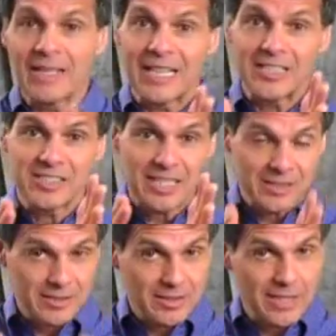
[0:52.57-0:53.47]
It sets
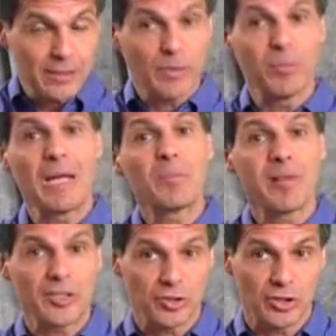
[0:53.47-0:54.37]
the stage for blood
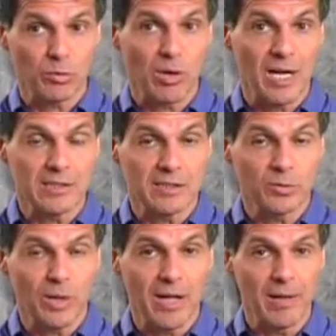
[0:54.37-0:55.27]
pressure to rise as
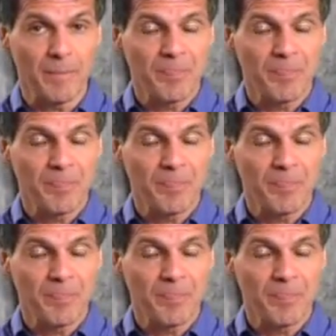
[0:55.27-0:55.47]
well.